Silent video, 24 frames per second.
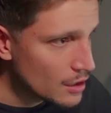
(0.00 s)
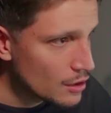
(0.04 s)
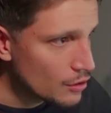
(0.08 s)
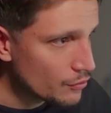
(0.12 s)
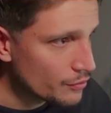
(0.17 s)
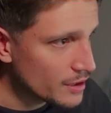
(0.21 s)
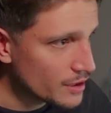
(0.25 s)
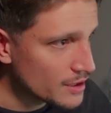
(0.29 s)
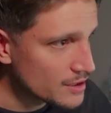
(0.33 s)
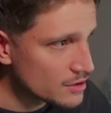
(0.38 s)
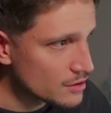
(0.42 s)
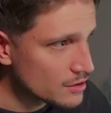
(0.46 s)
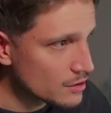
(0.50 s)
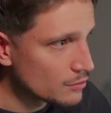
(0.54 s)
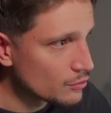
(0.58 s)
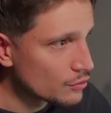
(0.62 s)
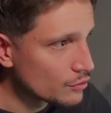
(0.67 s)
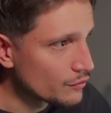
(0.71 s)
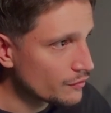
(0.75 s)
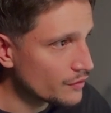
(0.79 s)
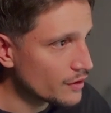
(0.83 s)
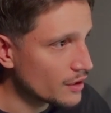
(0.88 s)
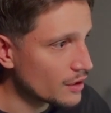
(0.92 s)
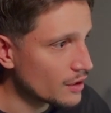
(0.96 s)
We are still
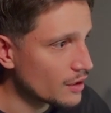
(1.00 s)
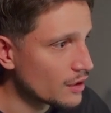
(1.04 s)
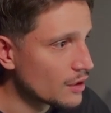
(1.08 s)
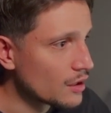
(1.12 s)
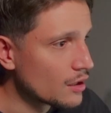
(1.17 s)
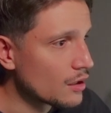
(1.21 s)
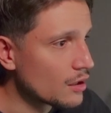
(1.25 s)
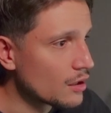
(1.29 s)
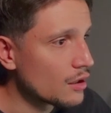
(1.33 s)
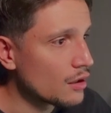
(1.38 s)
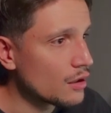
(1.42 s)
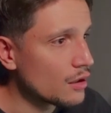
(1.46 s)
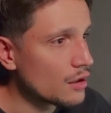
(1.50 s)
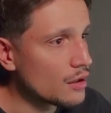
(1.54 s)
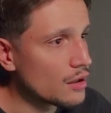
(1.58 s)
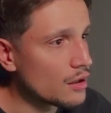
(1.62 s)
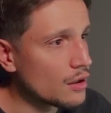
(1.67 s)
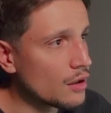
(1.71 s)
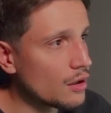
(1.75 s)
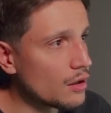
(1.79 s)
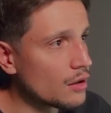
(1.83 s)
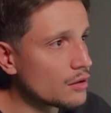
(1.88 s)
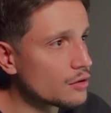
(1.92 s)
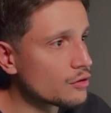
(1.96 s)
moving
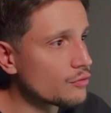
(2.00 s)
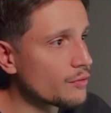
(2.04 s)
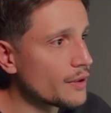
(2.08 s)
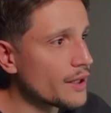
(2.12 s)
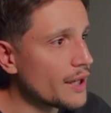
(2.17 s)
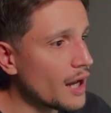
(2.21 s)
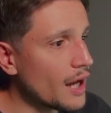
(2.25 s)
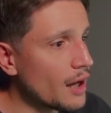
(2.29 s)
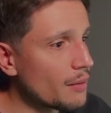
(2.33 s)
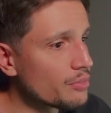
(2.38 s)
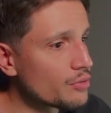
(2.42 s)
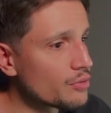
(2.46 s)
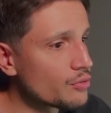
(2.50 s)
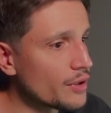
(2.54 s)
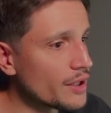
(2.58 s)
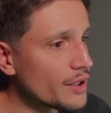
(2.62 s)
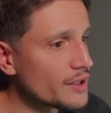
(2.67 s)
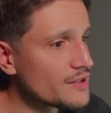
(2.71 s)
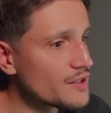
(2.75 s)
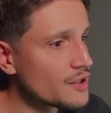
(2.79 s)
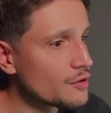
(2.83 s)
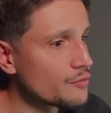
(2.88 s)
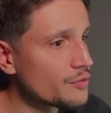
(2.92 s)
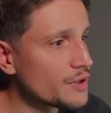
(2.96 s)
all the way up right here.